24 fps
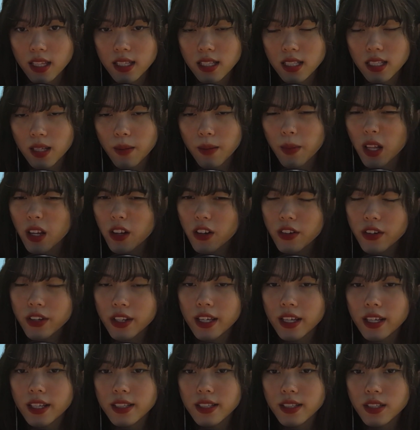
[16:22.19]
the
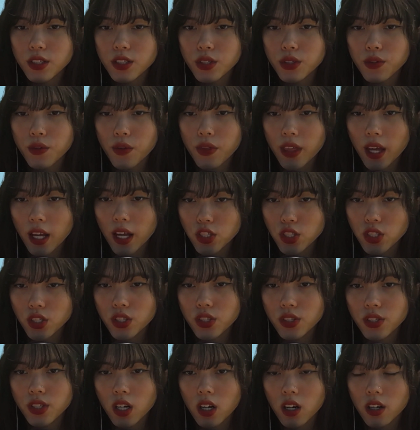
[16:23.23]
similarities to
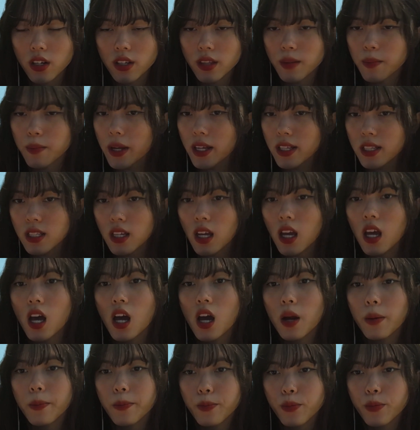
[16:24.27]
Thatcher's are the best
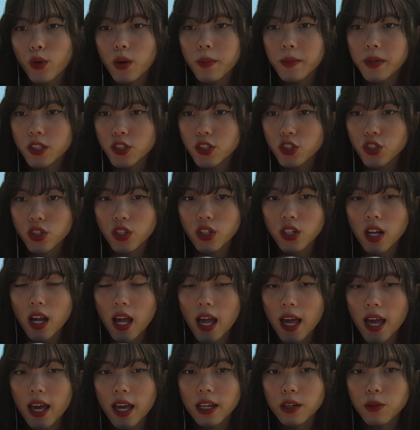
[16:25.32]
premature
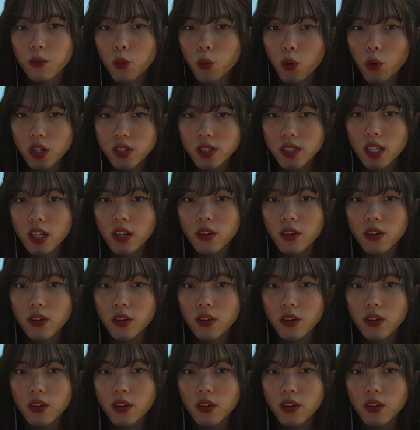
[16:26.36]
and worst